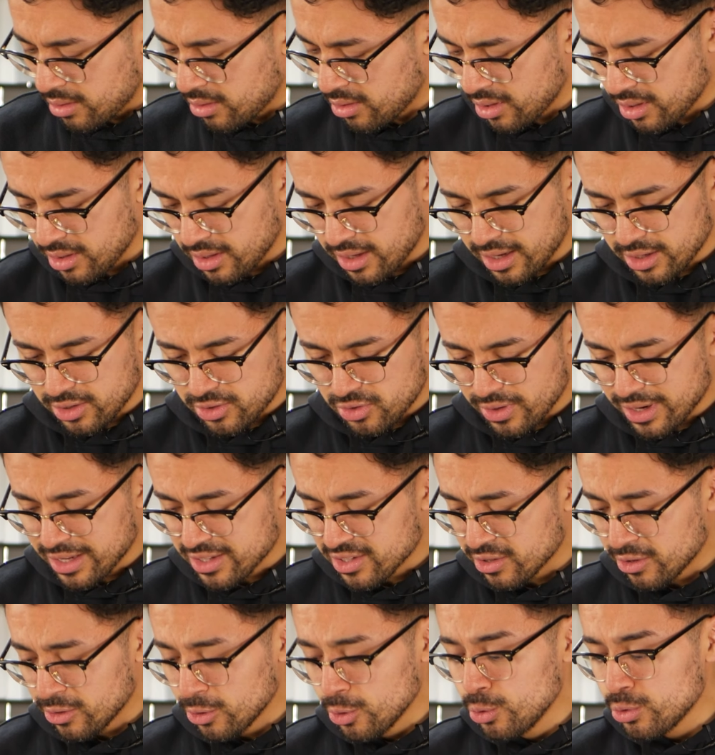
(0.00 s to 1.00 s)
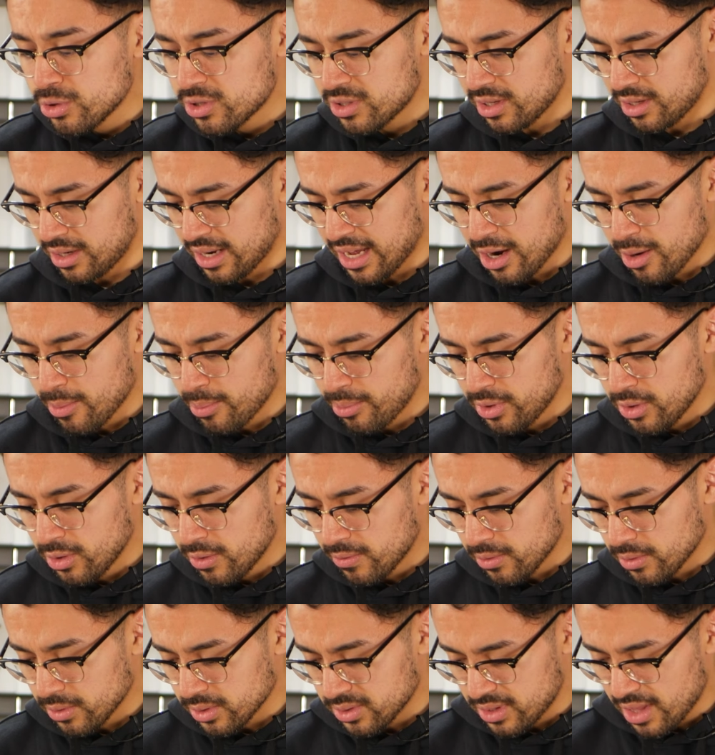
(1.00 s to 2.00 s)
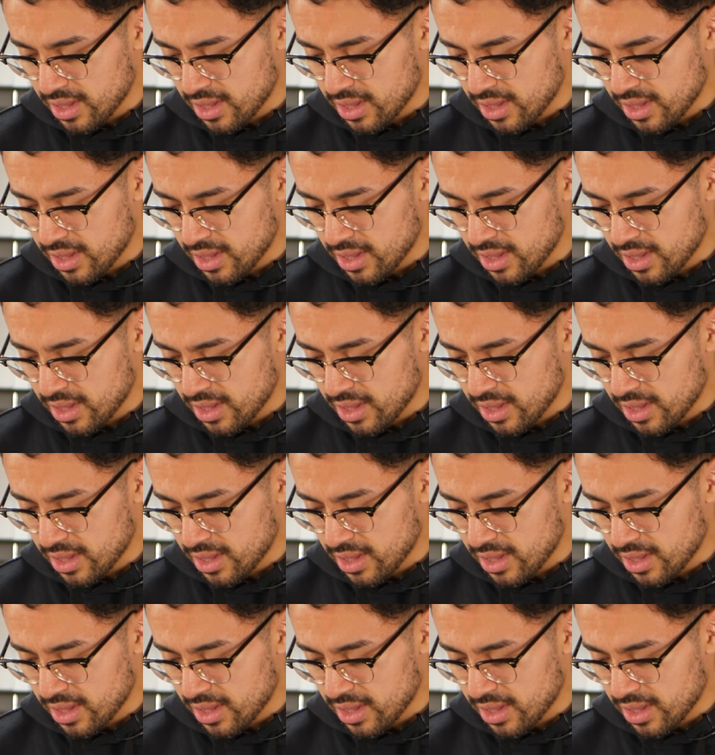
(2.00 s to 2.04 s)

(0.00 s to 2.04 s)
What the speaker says: Look at that, translucent. How beautiful is